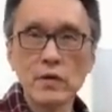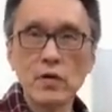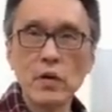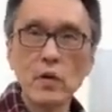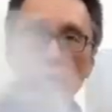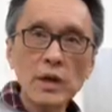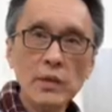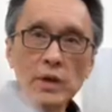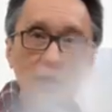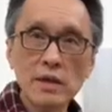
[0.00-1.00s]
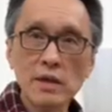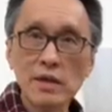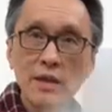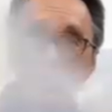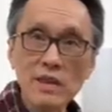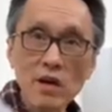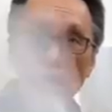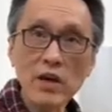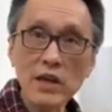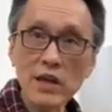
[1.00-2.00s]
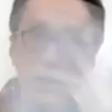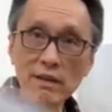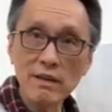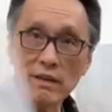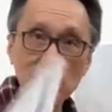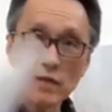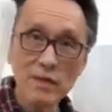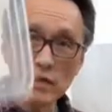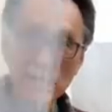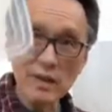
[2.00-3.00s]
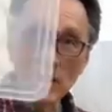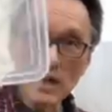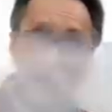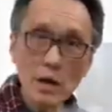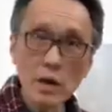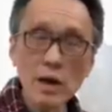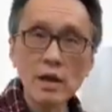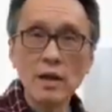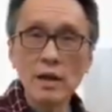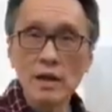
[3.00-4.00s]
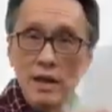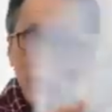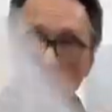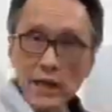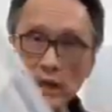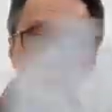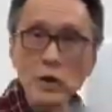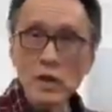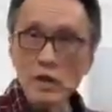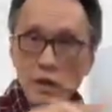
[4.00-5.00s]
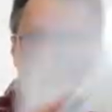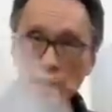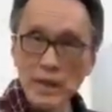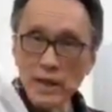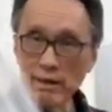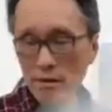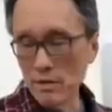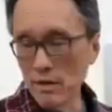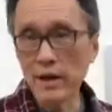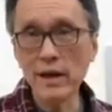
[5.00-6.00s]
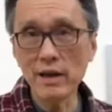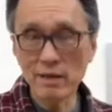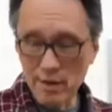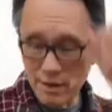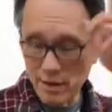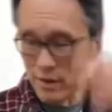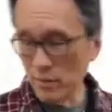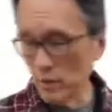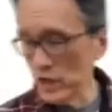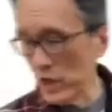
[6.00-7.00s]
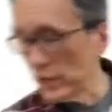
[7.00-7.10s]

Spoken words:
You open up this. This is called Hian. This is the cover. Hian Kui, Hian. Okay, in Fujian.